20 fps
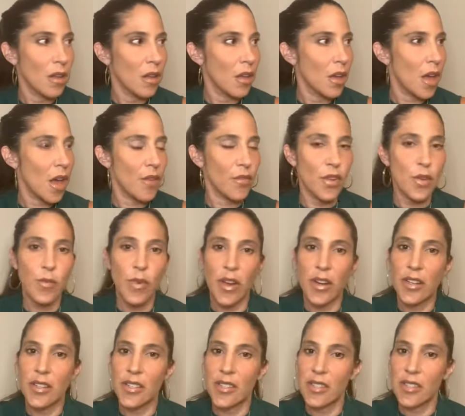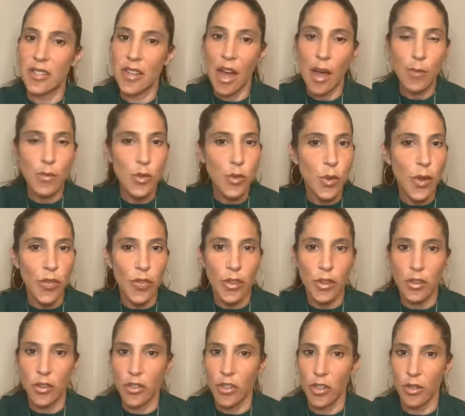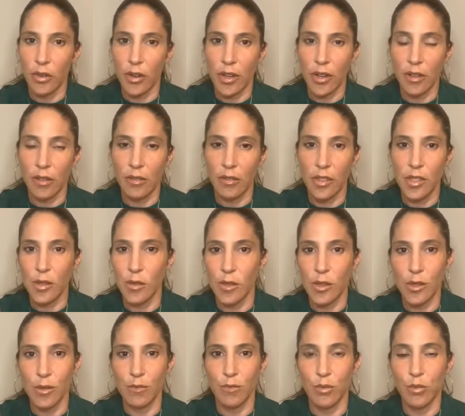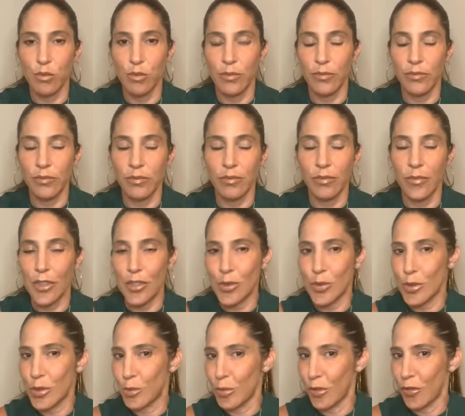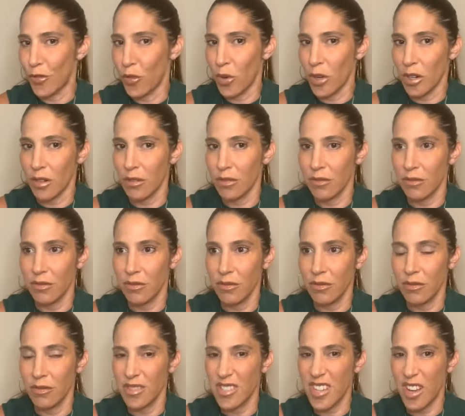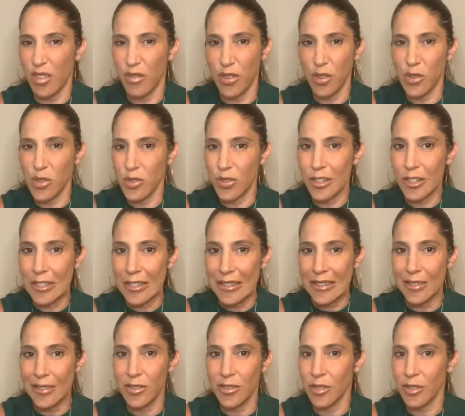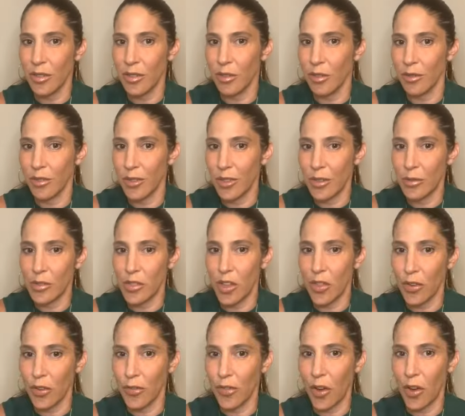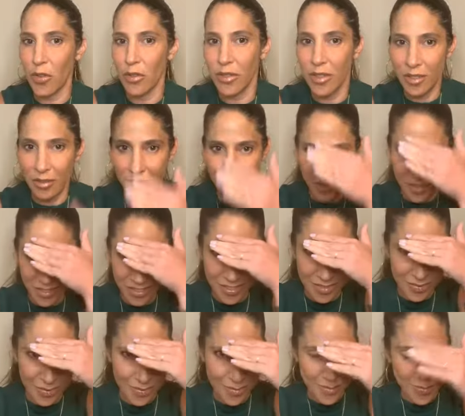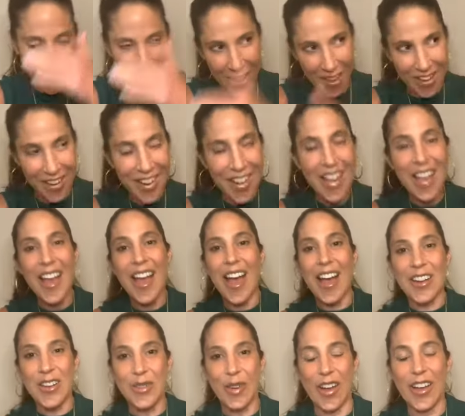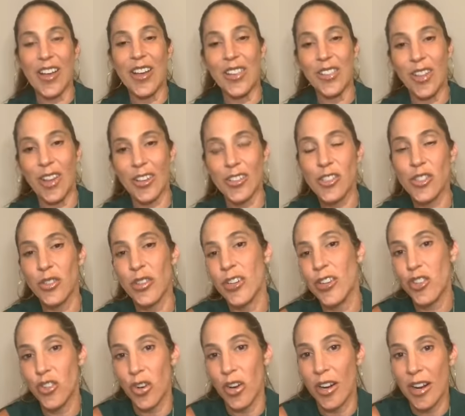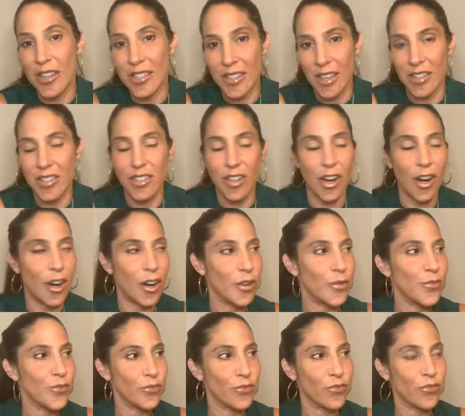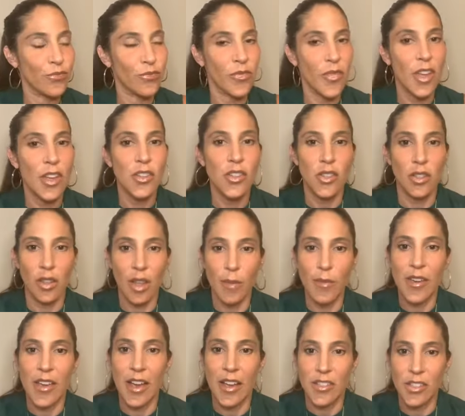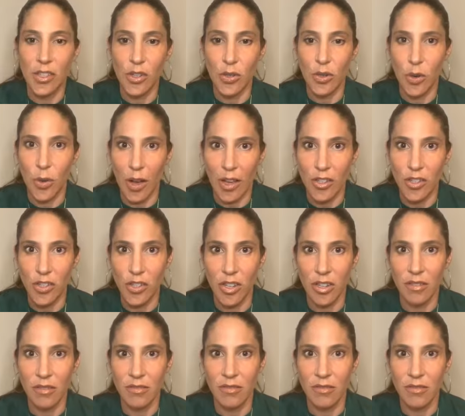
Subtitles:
everybody stops what they're doing. This was before cell phones, really, so no one really was on their phone. But anyway, long story short, I said to her, so let me ask you a question.